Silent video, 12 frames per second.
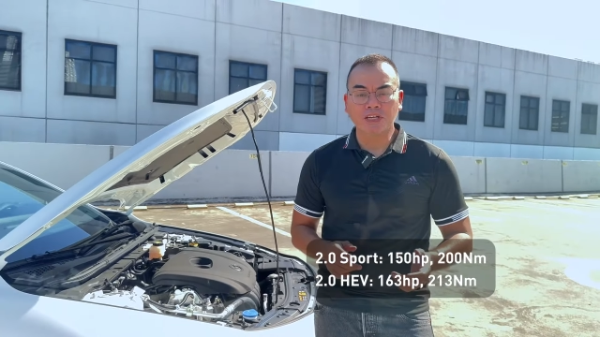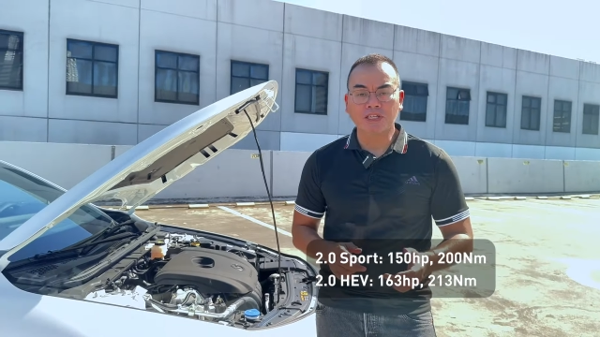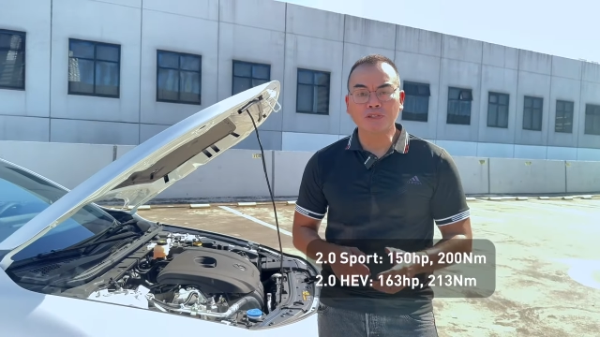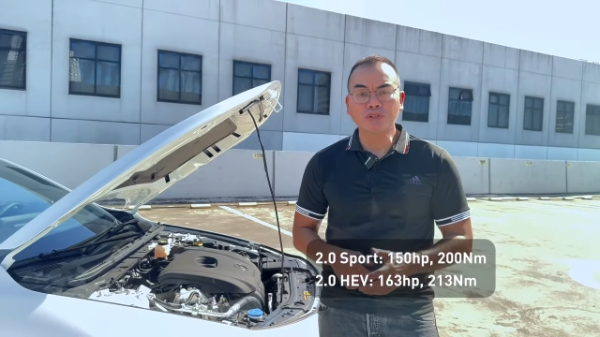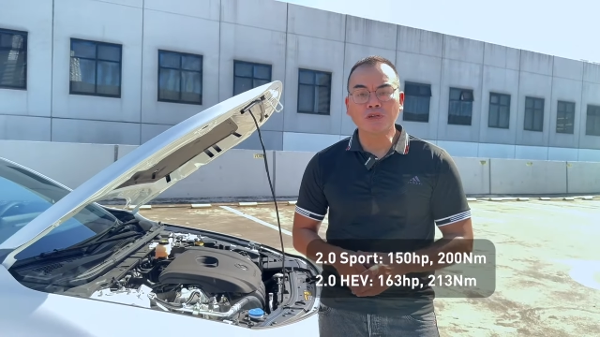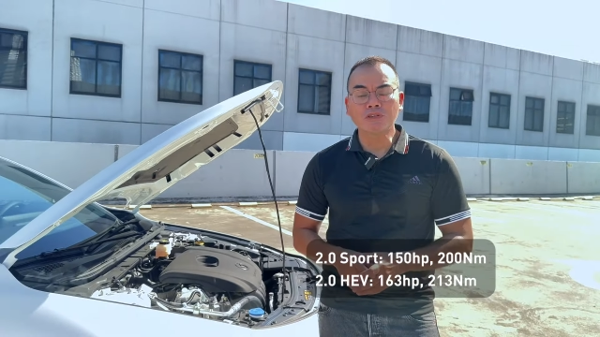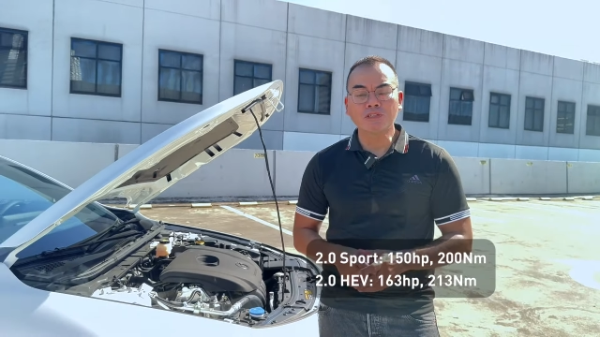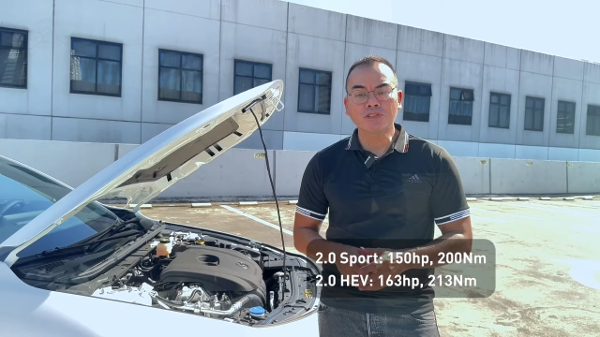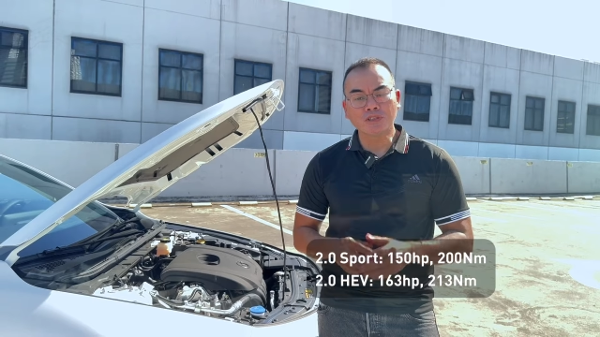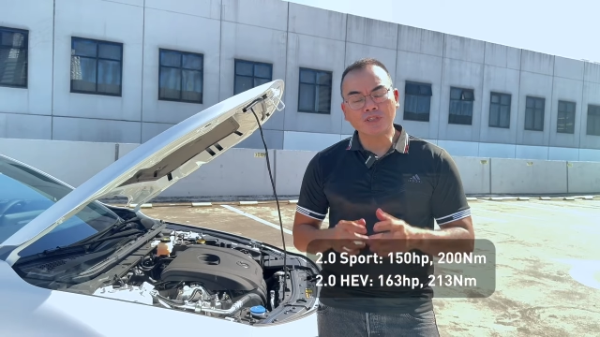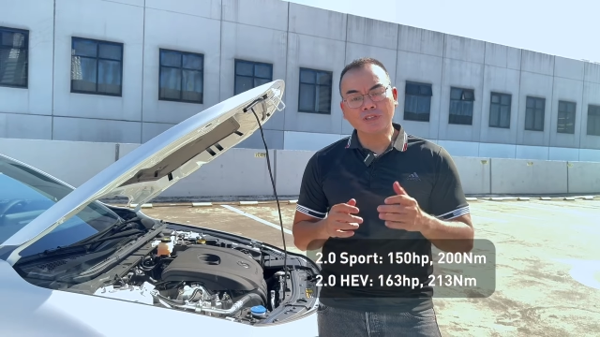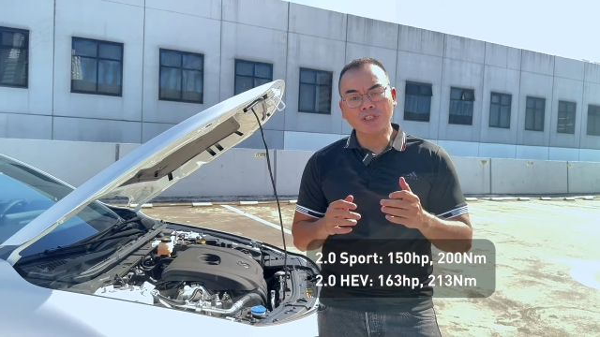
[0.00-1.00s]
and
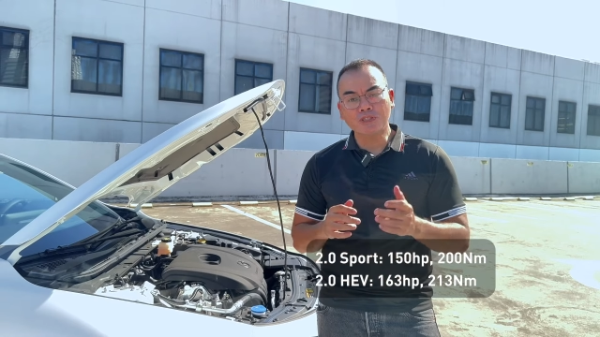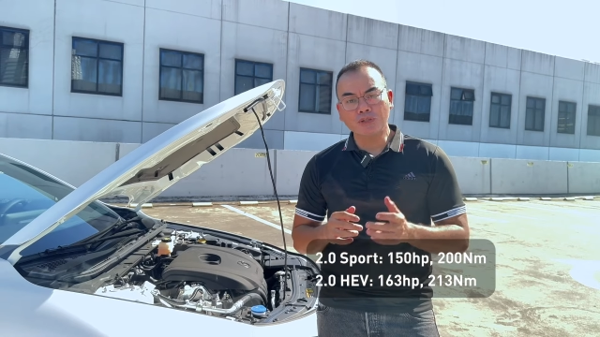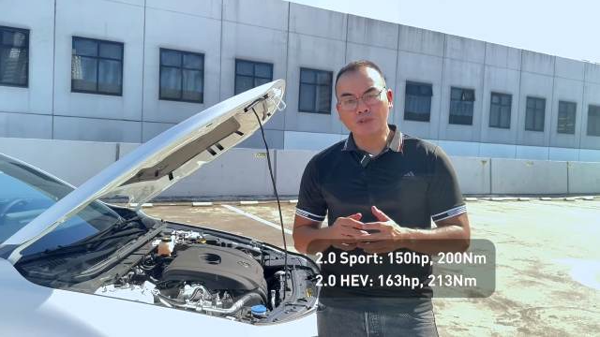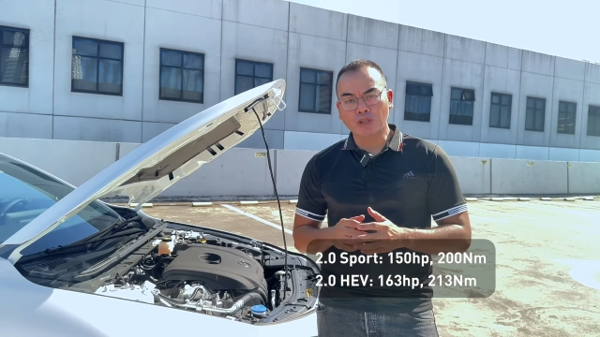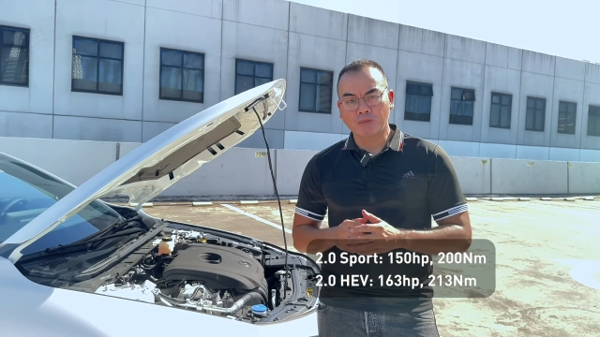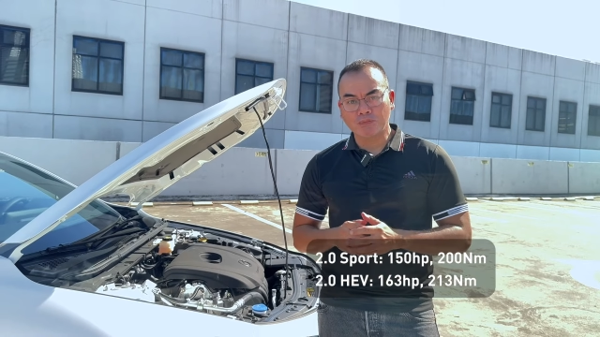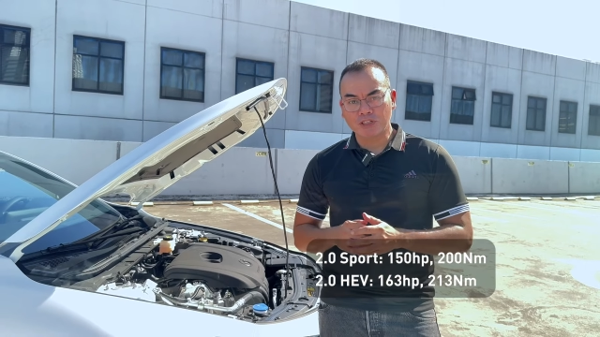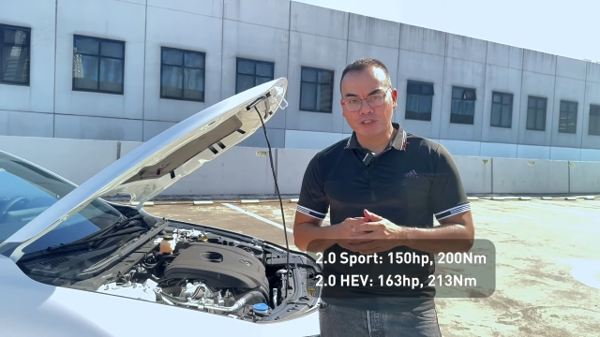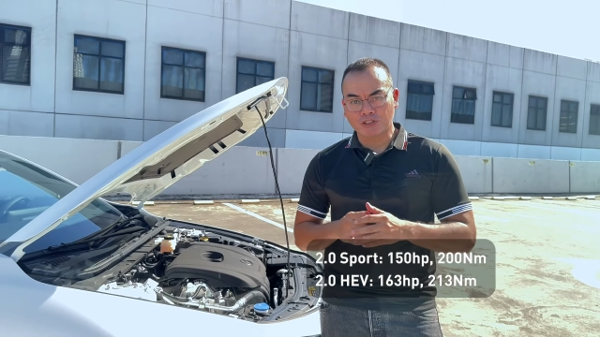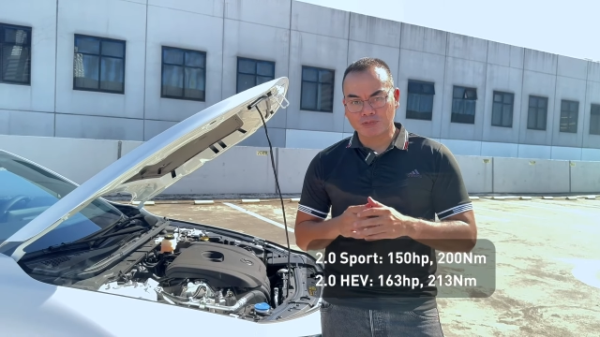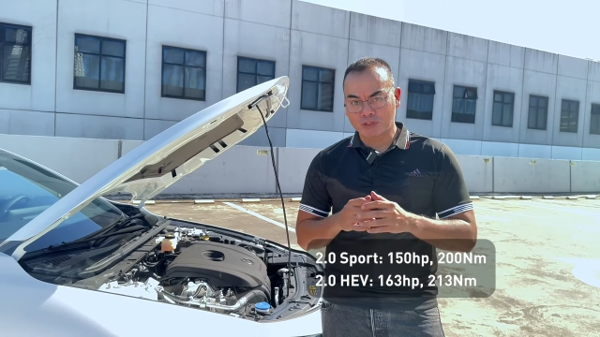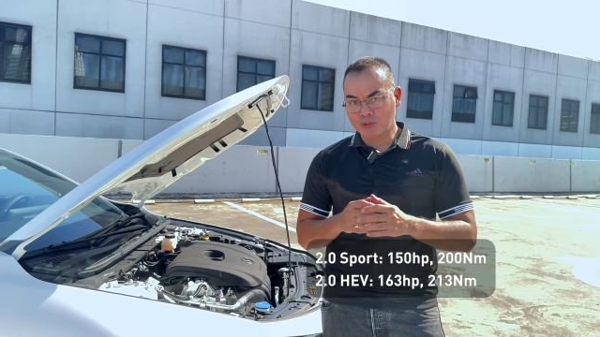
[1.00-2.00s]
213 newton
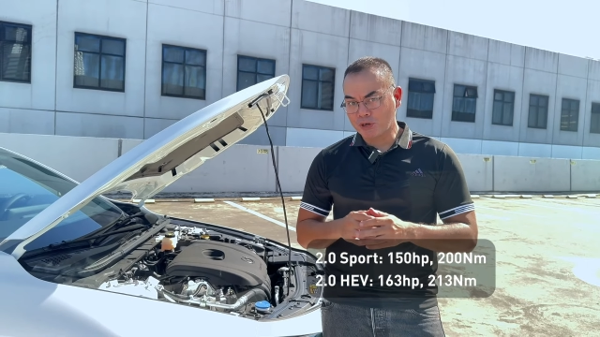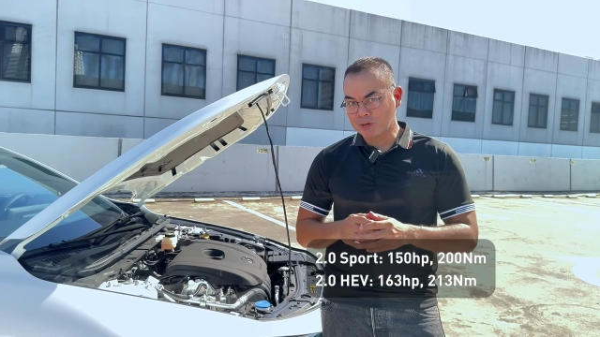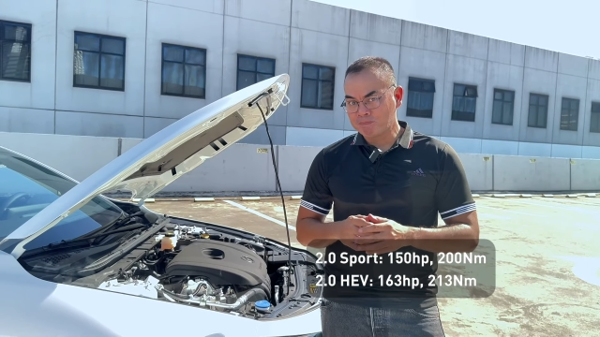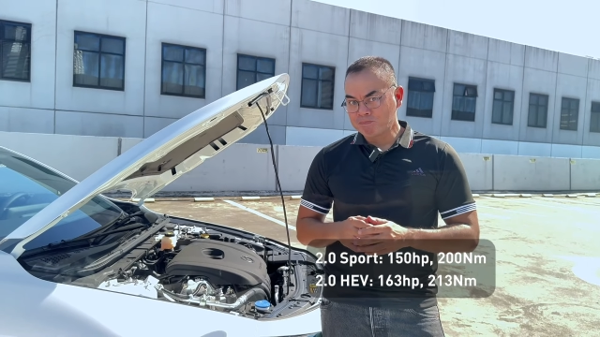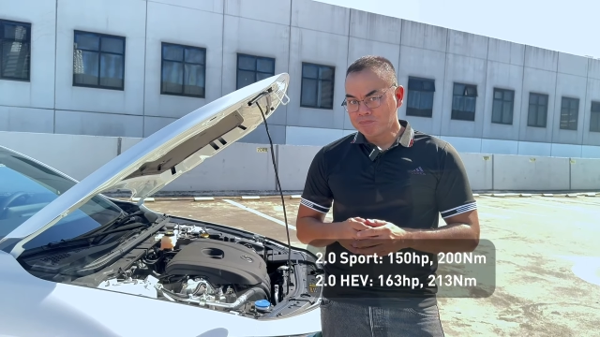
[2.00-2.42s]
meters of torque.